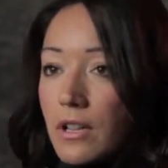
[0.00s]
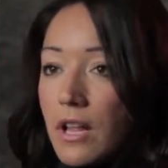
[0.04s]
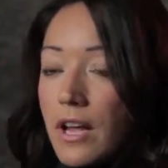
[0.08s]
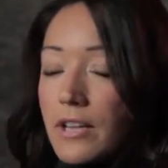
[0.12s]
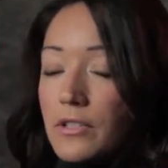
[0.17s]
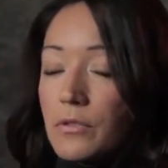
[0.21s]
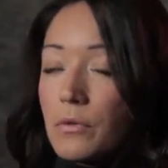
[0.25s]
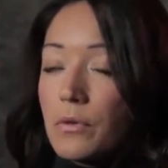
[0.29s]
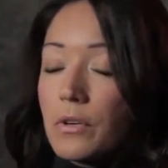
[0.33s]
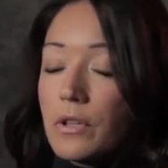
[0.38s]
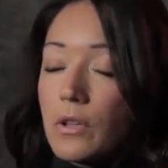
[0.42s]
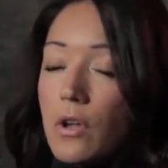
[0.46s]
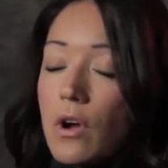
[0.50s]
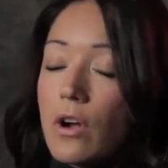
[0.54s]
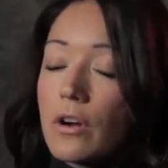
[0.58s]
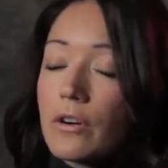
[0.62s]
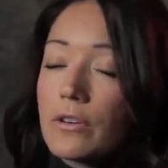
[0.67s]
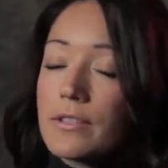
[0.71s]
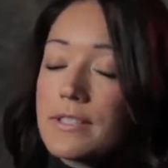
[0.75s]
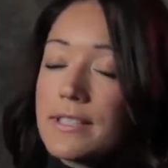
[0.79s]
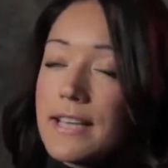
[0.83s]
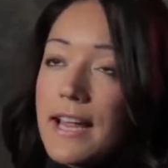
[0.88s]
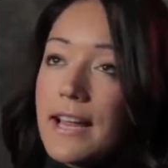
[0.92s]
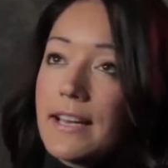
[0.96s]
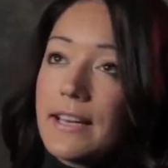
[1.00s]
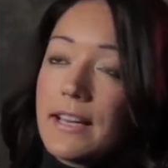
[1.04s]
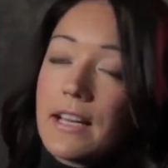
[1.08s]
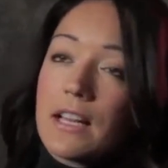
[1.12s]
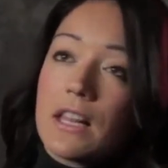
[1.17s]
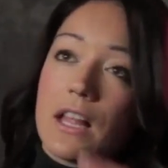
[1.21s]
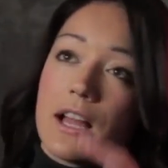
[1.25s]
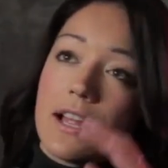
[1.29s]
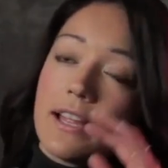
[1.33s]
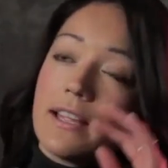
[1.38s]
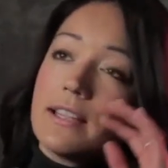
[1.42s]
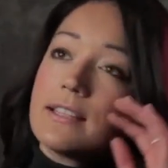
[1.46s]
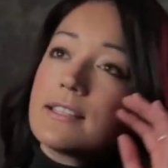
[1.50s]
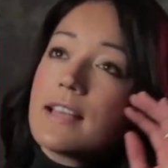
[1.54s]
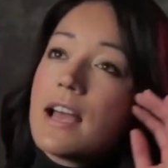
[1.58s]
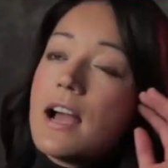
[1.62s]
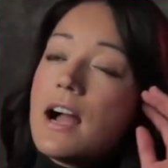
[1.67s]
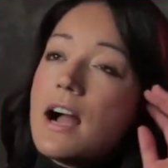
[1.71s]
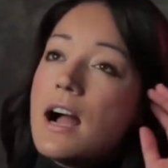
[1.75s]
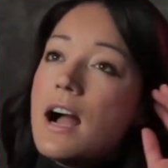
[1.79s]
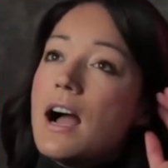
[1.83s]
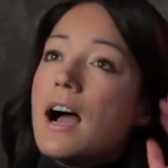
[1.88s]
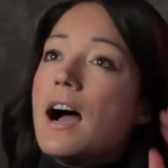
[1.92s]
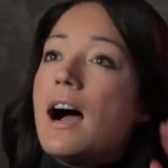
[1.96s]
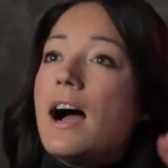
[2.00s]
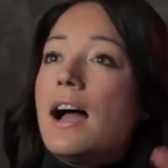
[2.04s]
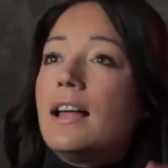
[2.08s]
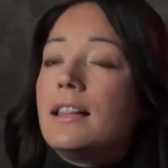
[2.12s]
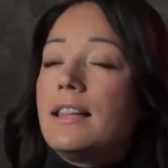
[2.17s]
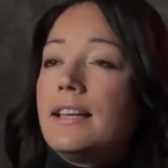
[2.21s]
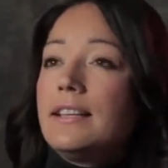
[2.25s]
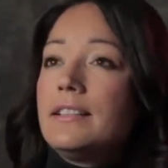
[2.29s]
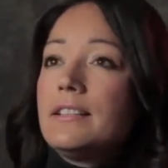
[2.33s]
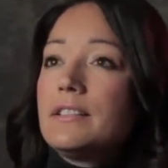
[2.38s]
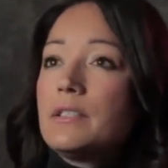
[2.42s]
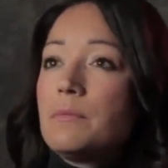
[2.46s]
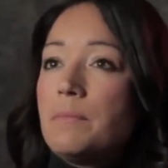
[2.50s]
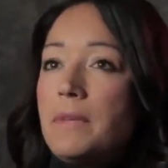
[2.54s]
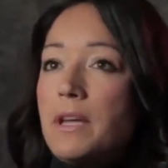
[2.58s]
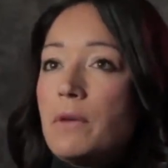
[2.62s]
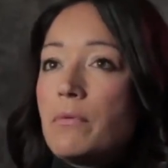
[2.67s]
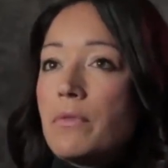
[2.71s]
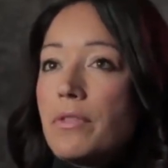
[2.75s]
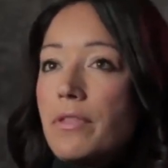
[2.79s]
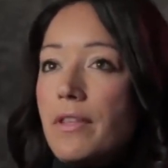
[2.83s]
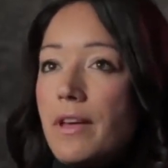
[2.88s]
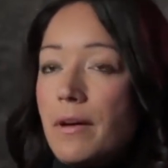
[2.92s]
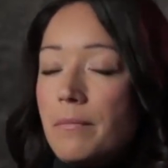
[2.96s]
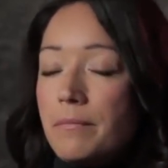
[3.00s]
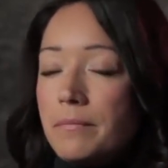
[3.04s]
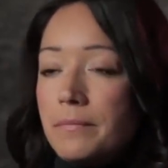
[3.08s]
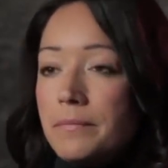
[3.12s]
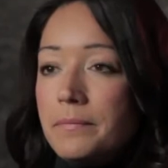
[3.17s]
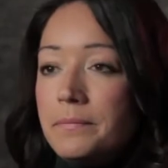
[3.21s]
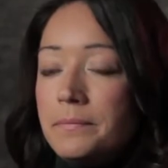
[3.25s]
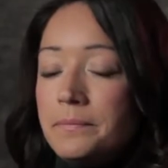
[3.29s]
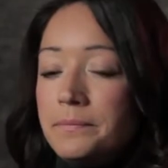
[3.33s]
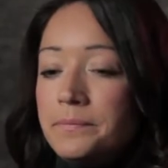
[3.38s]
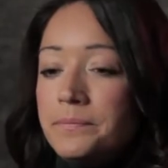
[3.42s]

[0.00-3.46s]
clients or longer standing clients, I like to speak with them